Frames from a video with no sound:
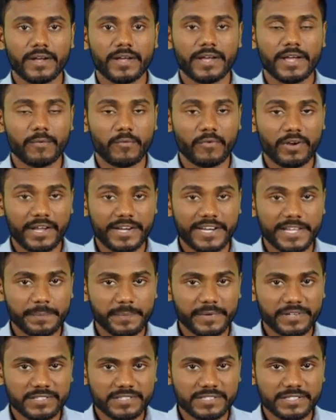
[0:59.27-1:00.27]
Any
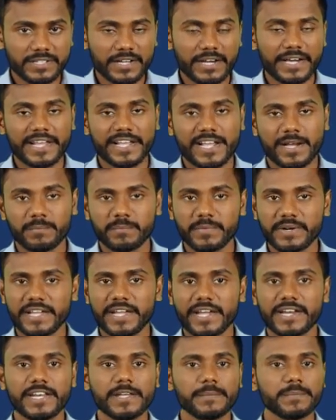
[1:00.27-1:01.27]
person or a
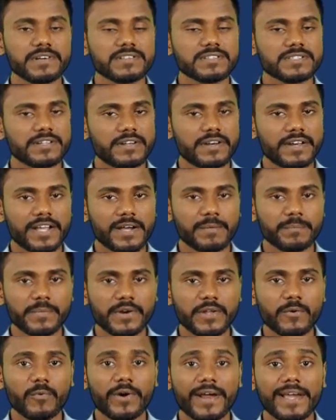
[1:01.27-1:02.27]

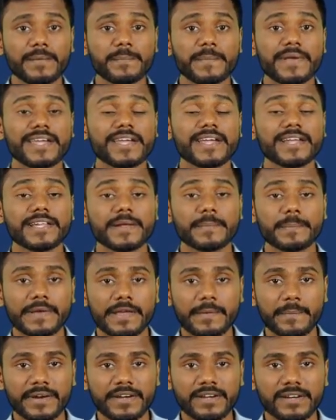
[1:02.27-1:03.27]
company while making the
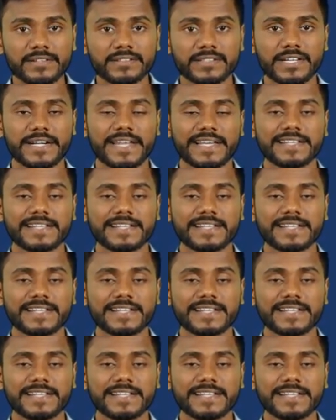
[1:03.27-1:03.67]
payment that